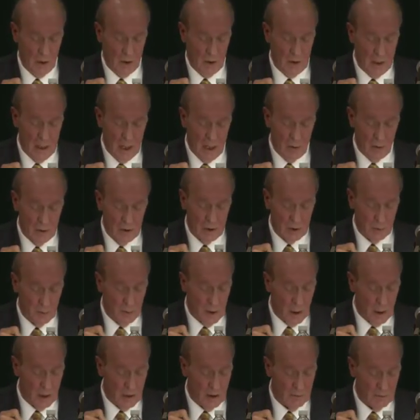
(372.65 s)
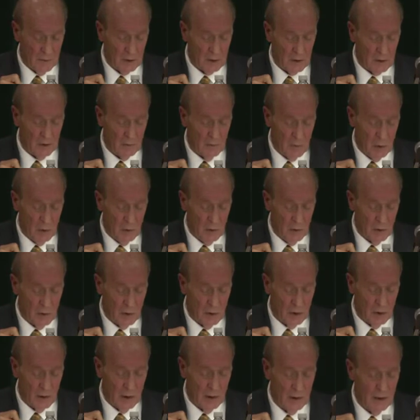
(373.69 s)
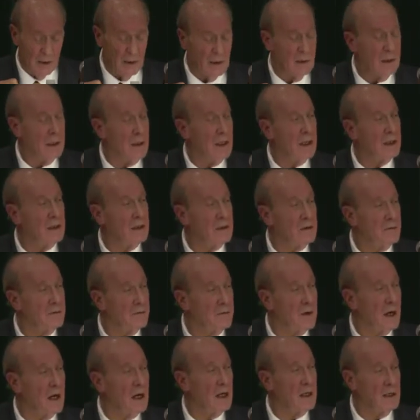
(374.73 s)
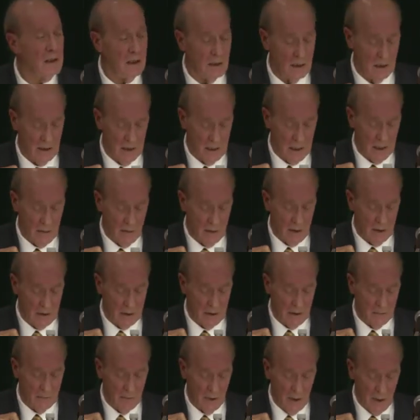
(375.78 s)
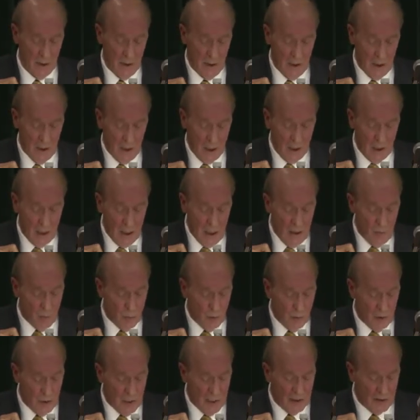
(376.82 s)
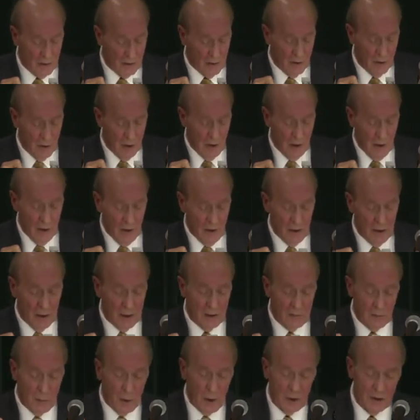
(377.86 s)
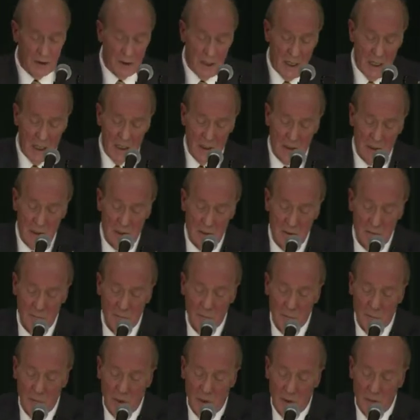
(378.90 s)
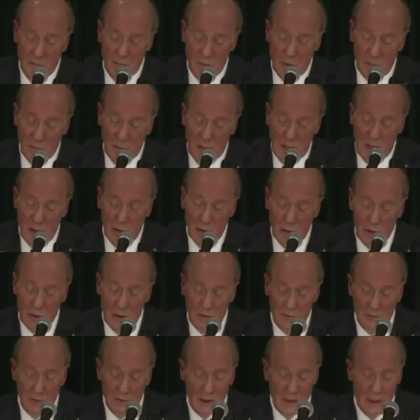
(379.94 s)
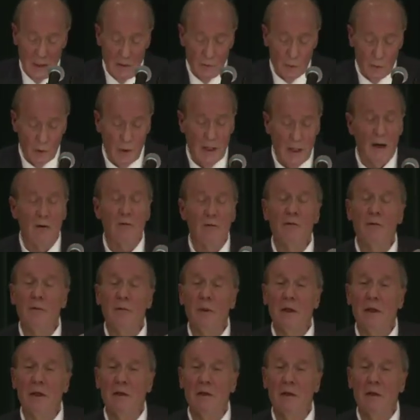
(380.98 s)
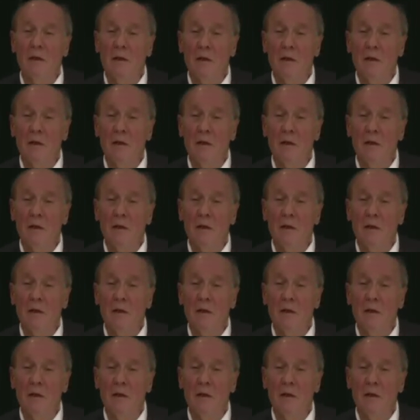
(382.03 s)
Now it is part of a communal and defining narrative, a Hebrew letter that partakes of the power of the Hebrew alphabet